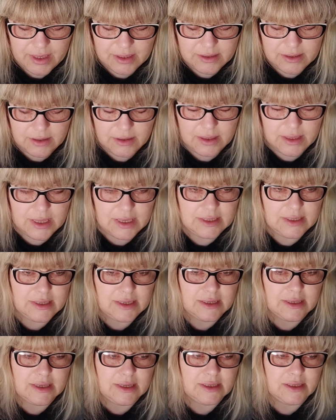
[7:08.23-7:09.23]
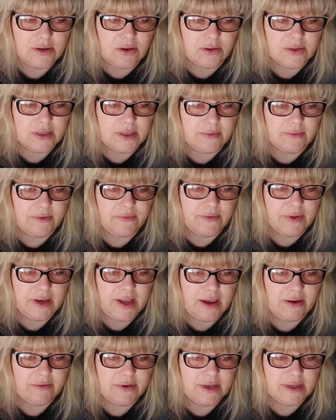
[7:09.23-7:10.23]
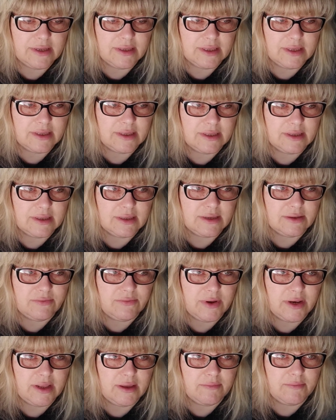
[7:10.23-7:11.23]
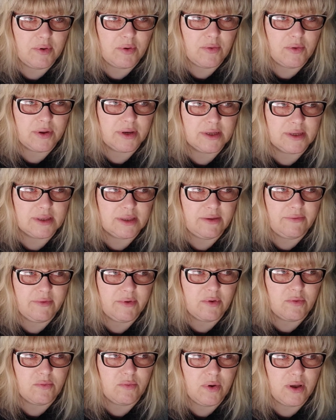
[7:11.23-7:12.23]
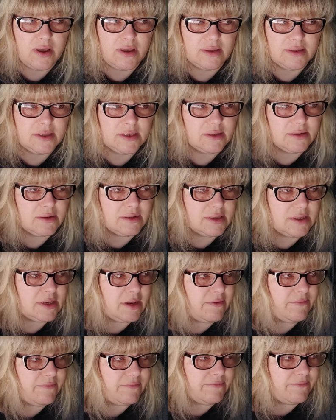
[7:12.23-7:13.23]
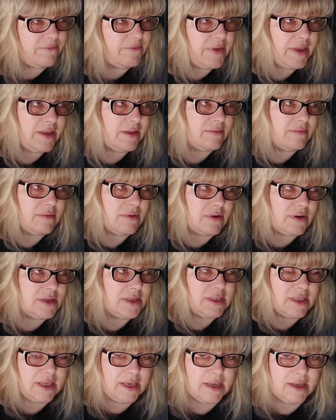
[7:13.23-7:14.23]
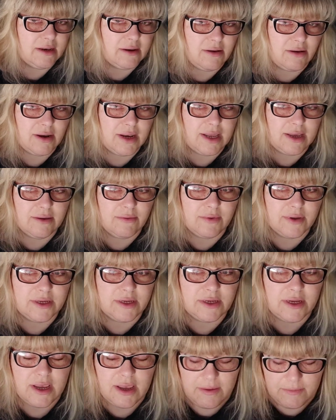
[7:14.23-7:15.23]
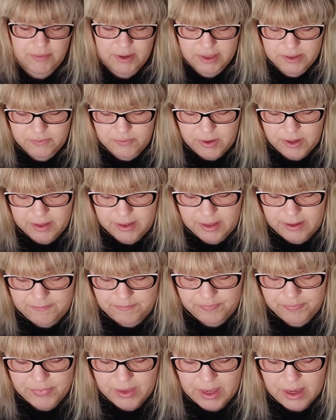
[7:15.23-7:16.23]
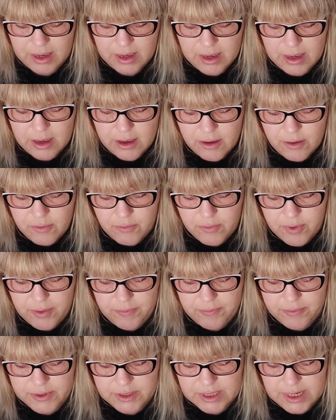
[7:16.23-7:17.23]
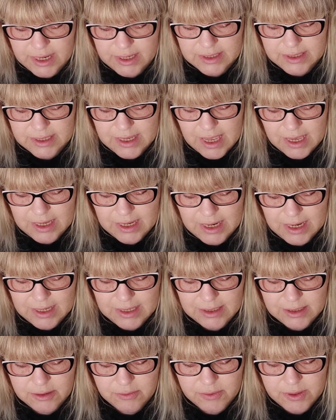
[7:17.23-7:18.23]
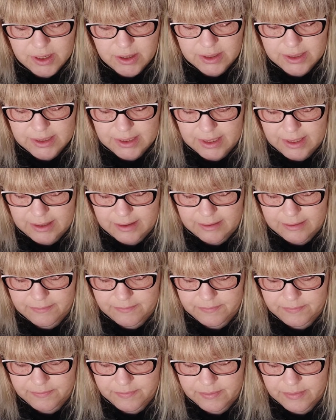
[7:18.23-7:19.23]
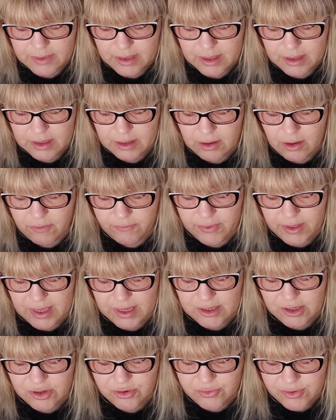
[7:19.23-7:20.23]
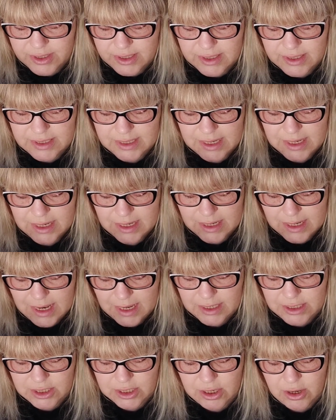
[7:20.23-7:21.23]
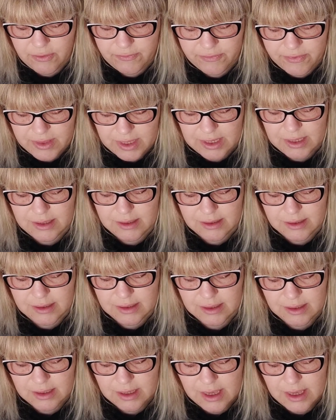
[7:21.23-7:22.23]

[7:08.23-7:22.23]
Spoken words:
So this concept of inherent existence is really important. It's difficult words because they don't fit nicely in our language, but it's worth it. We project and cling to an idea of the intrinsic nature of things,